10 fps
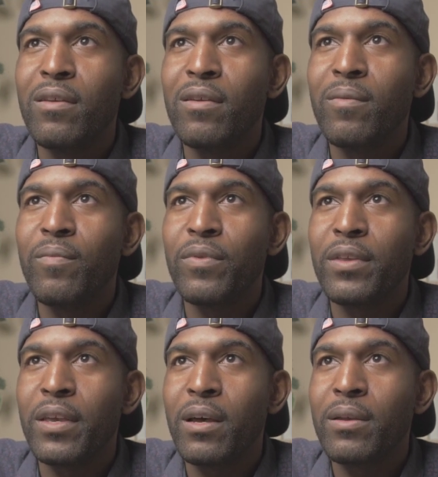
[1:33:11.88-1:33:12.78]
Yeah,
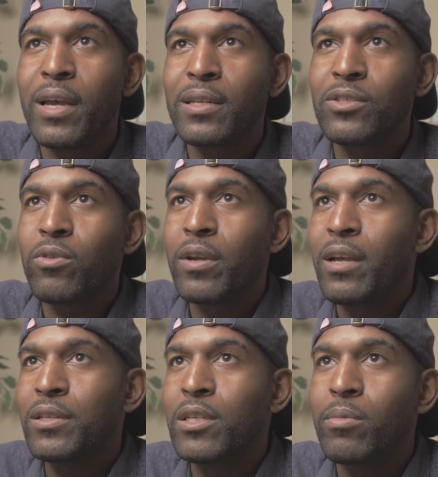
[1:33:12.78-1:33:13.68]
Yang destroying AOC
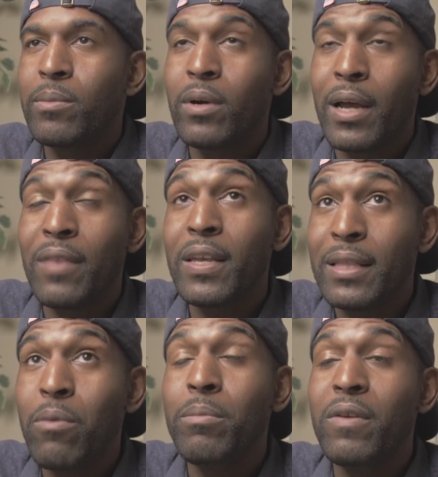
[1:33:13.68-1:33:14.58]
will be. I think that would
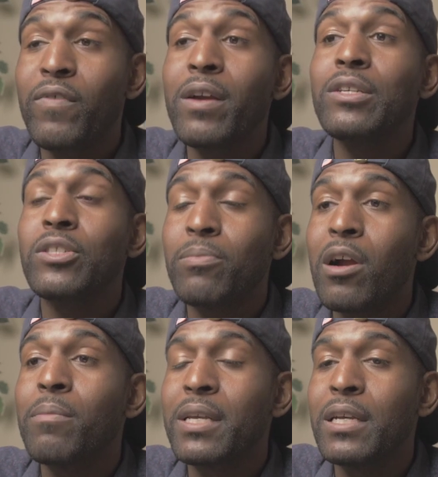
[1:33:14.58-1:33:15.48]
be very smart
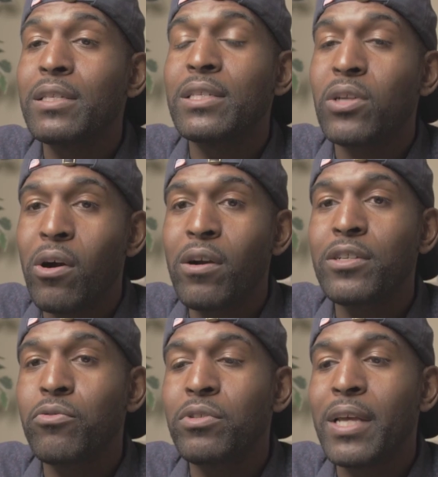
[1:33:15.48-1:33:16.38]
because it's hard to
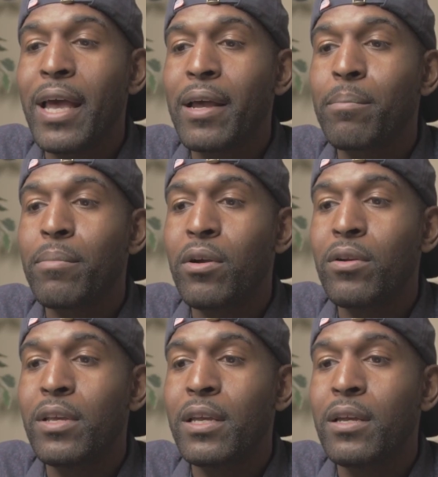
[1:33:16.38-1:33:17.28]
attack
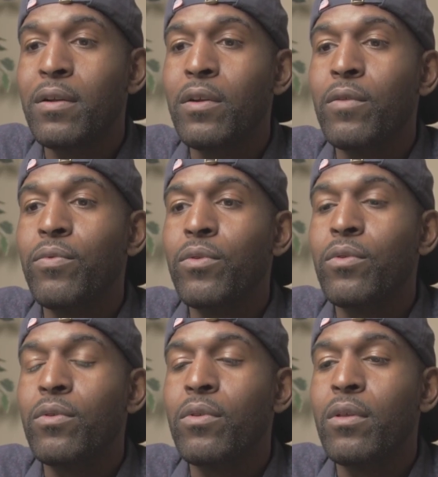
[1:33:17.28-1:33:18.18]
Bernie.
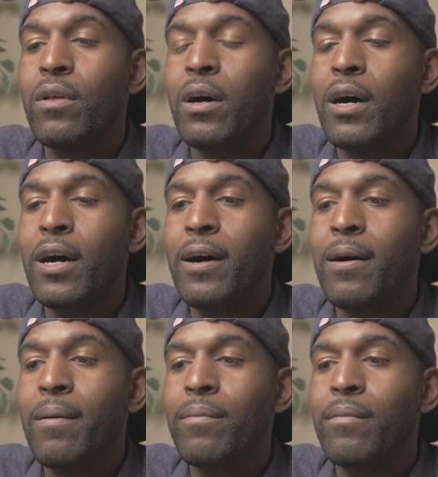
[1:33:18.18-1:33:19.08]
No,
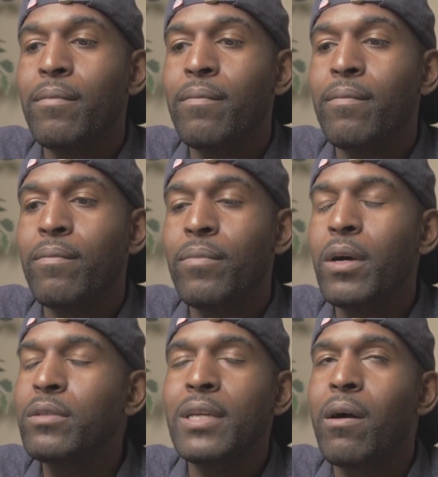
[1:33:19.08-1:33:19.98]
it's
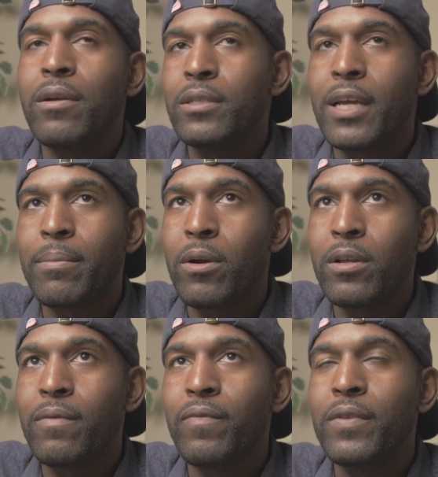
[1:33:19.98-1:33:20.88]
not hard to attack Bernie.
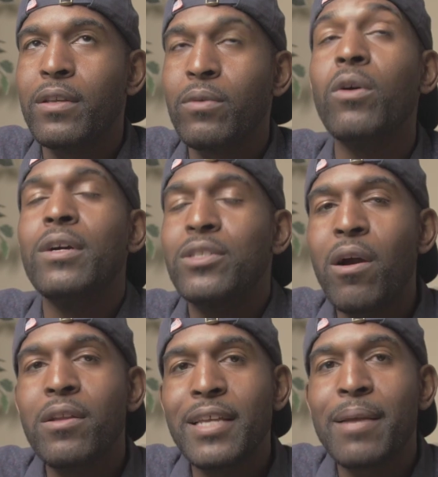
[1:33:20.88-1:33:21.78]
Well, it's hard to
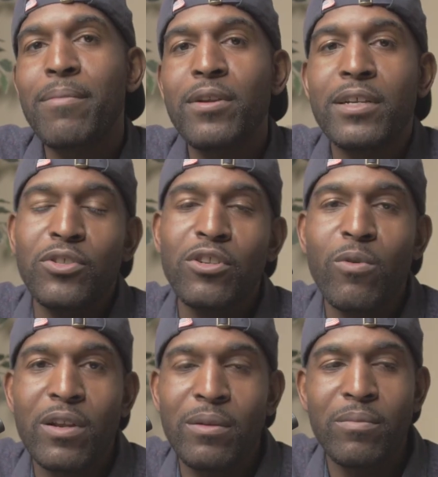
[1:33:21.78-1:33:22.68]
attack Bernie because you don't want
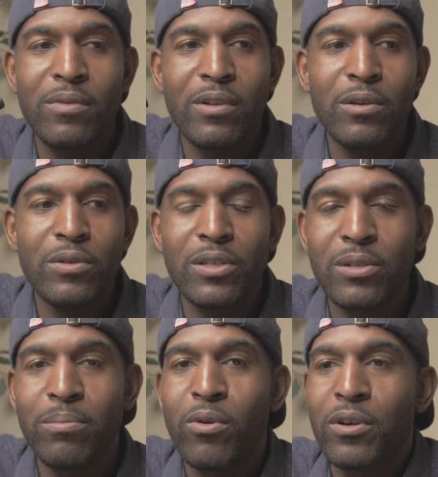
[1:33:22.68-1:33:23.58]
to lose his
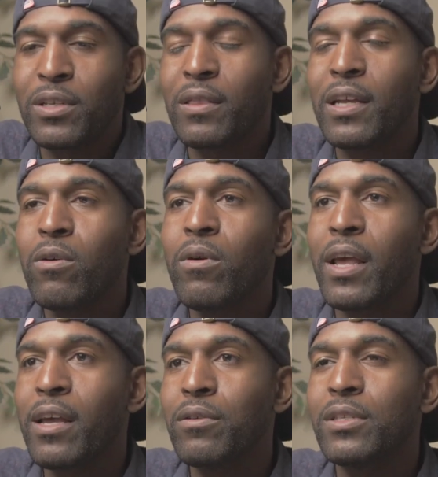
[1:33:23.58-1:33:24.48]
supporters. I think going to
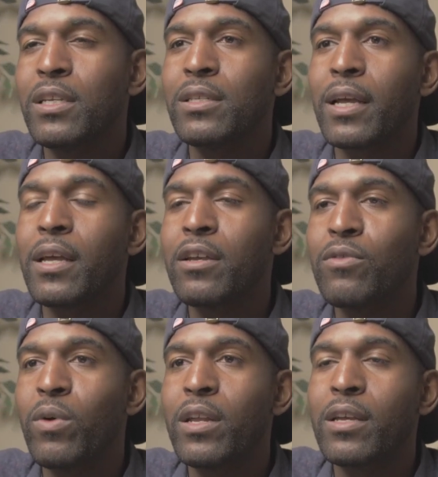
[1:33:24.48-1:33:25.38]
AOC is like a good way
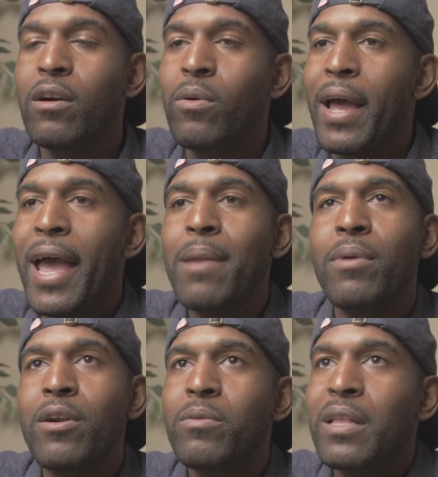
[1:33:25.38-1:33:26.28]
to go at Bernie
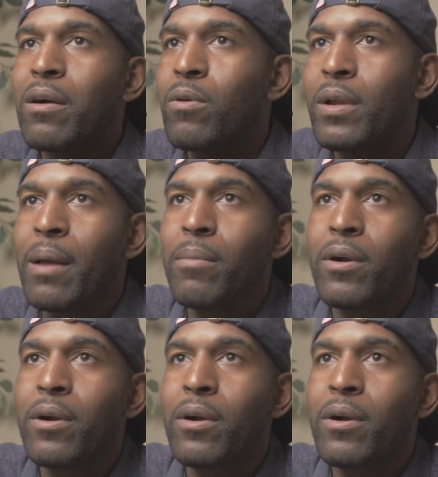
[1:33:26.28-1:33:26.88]
without going at Bernie.